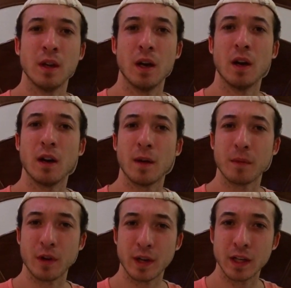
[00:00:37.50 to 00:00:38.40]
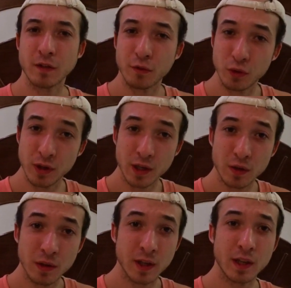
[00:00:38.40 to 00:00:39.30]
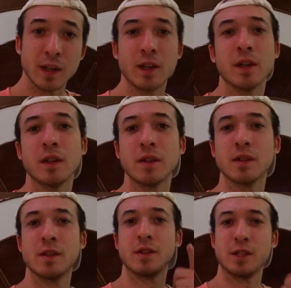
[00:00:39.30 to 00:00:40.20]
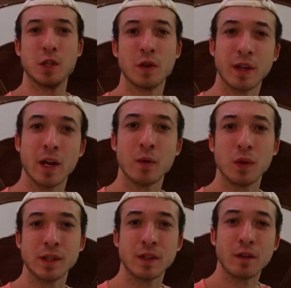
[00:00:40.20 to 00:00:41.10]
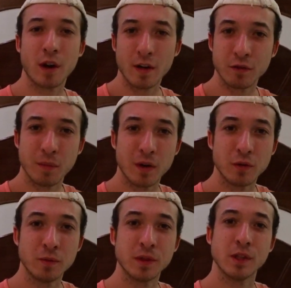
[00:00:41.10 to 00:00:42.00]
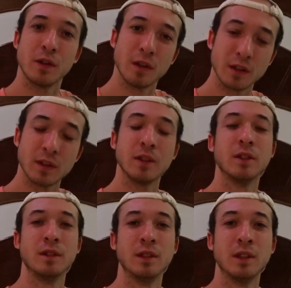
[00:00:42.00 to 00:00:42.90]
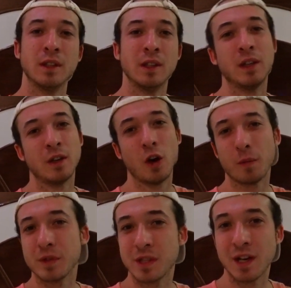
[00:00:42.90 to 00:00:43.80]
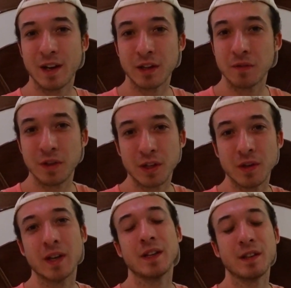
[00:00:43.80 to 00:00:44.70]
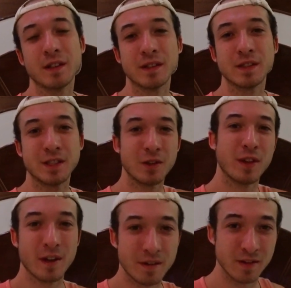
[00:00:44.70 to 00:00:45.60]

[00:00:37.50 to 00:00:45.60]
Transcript: I'm gonna get the food now and see you again once it arrived in my room. So hope you still like the video and see you then.